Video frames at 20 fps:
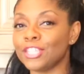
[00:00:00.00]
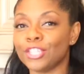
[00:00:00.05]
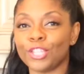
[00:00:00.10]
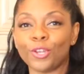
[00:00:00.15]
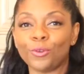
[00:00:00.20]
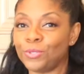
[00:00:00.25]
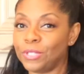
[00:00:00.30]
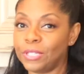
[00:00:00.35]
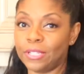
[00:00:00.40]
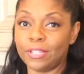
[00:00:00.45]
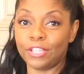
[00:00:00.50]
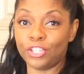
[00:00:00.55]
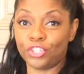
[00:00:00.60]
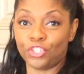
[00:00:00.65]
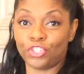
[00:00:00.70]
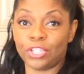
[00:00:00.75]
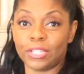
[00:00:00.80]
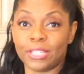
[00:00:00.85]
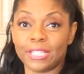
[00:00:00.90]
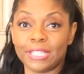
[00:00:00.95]
so
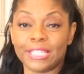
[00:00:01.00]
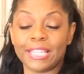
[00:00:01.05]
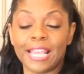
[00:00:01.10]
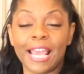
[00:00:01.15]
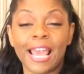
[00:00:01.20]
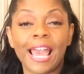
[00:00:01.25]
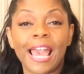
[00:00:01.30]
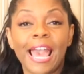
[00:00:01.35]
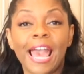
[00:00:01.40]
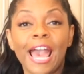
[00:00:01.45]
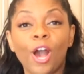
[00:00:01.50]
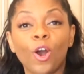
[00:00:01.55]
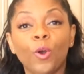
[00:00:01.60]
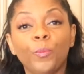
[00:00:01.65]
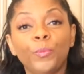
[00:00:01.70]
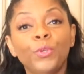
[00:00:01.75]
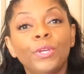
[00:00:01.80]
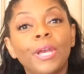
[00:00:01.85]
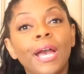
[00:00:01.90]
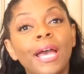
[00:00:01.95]
delicious. I
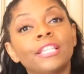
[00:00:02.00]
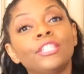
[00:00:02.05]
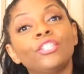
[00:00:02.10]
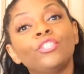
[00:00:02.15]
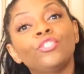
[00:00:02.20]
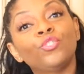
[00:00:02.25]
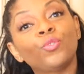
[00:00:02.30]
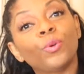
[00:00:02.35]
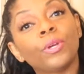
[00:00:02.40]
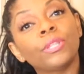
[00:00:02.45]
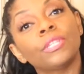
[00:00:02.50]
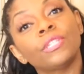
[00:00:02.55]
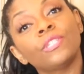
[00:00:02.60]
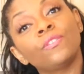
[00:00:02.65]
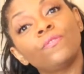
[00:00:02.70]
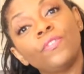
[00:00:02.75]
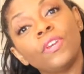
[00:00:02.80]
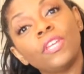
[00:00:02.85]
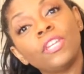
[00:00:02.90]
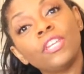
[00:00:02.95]
hope you guys enjoyed this
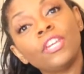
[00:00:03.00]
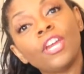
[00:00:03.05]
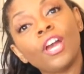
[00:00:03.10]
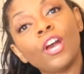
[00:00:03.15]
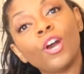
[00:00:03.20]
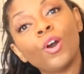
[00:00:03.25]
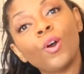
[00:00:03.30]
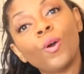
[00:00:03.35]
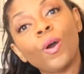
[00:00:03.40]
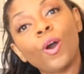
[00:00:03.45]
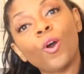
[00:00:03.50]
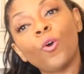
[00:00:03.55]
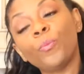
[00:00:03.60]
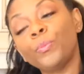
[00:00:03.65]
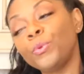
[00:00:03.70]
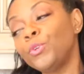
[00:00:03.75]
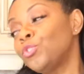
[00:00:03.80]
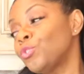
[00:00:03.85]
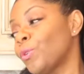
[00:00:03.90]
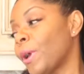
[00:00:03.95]
video. I
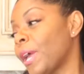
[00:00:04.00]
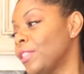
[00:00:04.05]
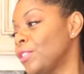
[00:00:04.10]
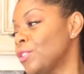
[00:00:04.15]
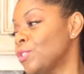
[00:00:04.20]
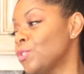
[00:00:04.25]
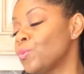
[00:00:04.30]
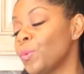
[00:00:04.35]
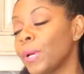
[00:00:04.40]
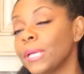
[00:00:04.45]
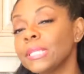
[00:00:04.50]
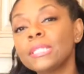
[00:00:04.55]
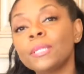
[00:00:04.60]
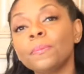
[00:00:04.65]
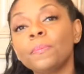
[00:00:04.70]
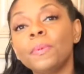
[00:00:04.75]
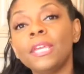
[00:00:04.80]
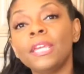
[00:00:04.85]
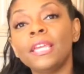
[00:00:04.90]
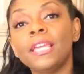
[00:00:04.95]
hope you try this
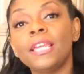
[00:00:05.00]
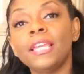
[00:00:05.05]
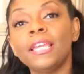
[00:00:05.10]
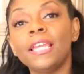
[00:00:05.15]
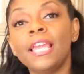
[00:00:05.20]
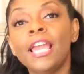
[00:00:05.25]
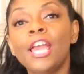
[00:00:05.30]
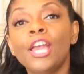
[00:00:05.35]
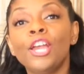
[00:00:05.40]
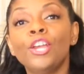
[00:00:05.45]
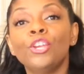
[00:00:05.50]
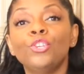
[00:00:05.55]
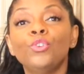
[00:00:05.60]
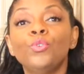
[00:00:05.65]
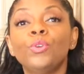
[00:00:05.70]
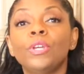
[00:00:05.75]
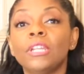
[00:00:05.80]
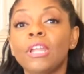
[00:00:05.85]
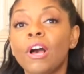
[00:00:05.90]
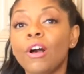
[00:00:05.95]
recipe.
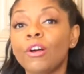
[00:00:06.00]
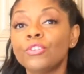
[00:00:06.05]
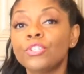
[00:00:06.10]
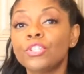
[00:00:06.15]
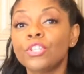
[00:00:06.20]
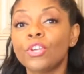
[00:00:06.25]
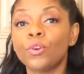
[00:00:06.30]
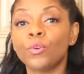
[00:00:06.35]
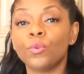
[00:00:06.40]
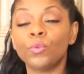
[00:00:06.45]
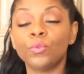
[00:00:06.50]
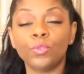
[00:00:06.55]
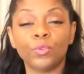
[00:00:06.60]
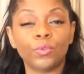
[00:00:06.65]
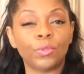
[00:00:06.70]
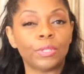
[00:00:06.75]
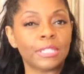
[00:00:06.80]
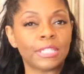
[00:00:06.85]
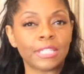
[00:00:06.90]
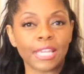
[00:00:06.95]
You can also
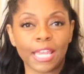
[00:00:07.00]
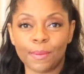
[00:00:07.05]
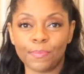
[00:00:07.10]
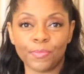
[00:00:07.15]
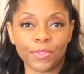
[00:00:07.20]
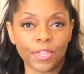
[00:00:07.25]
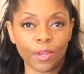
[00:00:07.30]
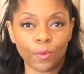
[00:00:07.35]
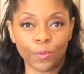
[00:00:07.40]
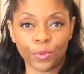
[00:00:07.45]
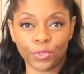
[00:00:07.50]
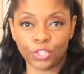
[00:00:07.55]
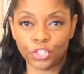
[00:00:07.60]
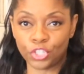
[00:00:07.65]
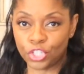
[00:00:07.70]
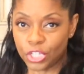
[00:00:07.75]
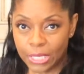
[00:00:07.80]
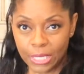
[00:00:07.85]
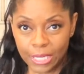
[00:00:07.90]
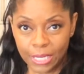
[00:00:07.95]
do the same thing with
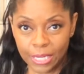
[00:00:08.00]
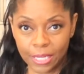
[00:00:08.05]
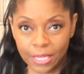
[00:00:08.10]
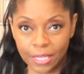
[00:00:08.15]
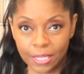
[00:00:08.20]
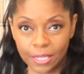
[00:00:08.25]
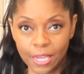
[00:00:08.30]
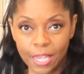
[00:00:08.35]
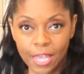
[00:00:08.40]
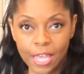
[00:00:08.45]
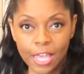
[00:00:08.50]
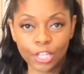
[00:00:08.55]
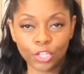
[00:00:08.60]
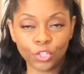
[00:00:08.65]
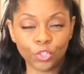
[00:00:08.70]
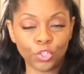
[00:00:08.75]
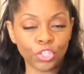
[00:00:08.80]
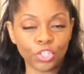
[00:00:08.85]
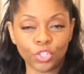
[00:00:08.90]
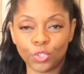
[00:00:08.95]
chicken.
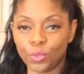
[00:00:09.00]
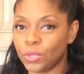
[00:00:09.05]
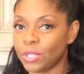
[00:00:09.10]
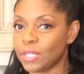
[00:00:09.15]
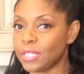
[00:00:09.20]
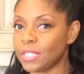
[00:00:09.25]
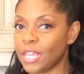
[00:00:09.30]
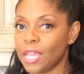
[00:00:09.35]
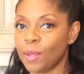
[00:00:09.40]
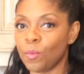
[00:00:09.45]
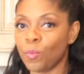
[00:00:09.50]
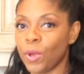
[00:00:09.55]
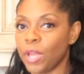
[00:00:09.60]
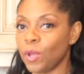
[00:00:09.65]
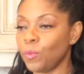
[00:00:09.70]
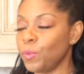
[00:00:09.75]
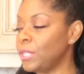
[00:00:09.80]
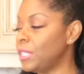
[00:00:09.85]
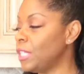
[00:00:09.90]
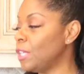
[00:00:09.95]
Just do it the same
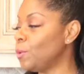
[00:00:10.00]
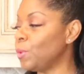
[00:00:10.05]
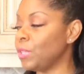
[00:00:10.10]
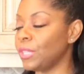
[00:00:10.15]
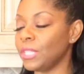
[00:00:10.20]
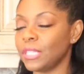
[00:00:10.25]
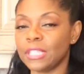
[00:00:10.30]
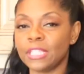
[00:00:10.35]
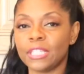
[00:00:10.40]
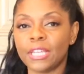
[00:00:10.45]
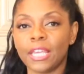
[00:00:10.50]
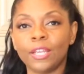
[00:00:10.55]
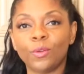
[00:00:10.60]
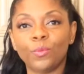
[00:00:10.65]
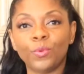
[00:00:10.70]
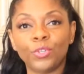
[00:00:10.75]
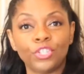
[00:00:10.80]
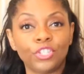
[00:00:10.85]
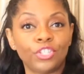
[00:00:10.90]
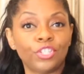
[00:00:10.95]
way we did with the steak.
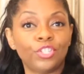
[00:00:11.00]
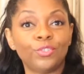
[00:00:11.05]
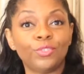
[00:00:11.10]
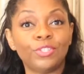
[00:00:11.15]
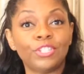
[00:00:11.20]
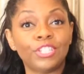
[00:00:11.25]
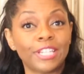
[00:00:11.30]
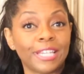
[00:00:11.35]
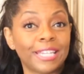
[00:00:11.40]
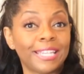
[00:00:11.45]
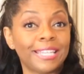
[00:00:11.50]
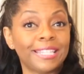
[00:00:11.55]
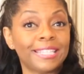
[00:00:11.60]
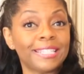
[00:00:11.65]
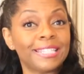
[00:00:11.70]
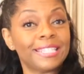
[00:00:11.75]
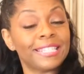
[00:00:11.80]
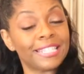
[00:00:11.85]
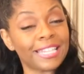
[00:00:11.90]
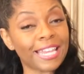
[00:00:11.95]
We just use chicken
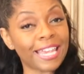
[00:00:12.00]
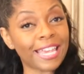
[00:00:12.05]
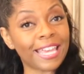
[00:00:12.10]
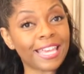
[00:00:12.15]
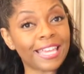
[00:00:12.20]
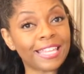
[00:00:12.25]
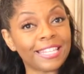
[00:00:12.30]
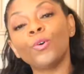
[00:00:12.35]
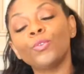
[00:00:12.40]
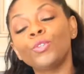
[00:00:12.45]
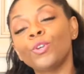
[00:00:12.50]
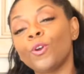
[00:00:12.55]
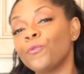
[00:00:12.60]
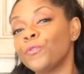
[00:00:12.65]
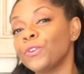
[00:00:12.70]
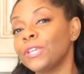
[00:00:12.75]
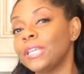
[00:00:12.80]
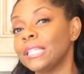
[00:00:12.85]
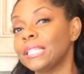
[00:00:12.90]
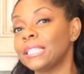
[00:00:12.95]
instead. Oh, don't
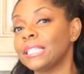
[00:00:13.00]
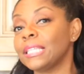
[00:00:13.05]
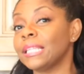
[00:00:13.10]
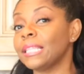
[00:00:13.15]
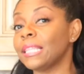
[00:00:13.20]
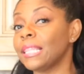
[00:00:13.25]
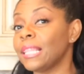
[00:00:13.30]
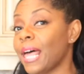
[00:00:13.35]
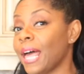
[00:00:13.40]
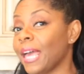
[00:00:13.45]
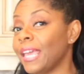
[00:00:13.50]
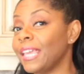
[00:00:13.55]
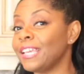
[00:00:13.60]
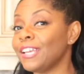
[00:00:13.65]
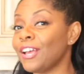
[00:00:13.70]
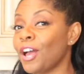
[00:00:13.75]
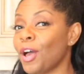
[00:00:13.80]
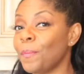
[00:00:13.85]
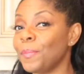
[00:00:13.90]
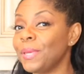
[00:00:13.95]
forget to
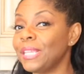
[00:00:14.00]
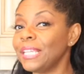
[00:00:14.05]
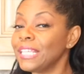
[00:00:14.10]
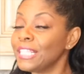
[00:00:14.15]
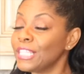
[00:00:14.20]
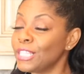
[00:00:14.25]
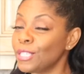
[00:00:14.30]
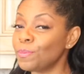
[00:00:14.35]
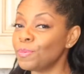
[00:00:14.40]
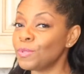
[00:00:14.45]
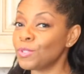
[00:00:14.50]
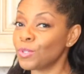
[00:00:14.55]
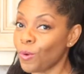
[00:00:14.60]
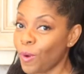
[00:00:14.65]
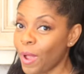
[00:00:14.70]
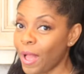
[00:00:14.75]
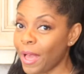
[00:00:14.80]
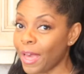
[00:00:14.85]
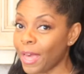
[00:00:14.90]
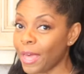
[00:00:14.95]
like, comment, and
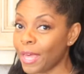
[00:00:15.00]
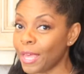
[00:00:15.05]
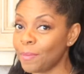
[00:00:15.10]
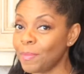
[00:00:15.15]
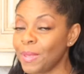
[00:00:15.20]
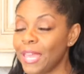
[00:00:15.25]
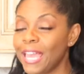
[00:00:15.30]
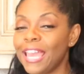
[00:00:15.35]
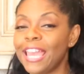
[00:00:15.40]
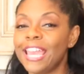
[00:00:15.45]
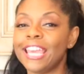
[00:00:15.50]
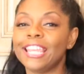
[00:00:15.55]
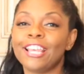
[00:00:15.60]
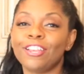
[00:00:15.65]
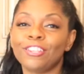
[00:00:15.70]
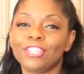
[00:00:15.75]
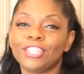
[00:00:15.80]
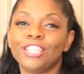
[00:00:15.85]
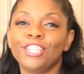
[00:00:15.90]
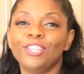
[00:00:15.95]
subscribe. And
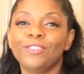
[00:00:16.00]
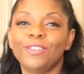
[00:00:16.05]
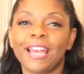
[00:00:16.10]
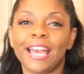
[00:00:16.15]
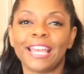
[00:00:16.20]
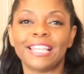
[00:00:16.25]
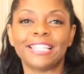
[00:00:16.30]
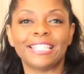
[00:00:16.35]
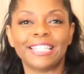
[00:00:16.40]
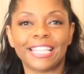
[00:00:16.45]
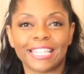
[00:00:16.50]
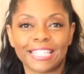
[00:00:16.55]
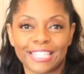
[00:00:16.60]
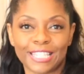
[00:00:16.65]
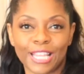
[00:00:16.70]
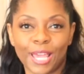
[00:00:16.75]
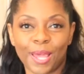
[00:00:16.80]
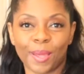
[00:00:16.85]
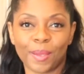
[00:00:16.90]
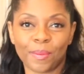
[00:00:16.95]
I'll see you guys next
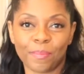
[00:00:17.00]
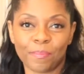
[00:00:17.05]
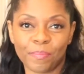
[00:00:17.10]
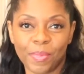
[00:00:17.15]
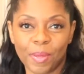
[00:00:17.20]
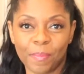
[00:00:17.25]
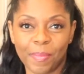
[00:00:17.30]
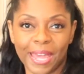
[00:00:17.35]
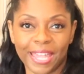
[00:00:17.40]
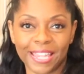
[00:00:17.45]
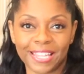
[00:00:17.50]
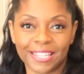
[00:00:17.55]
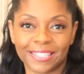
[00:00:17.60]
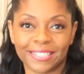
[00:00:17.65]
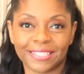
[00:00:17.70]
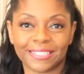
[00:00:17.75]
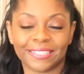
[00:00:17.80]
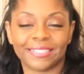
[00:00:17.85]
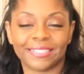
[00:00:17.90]
time. Bye-bye.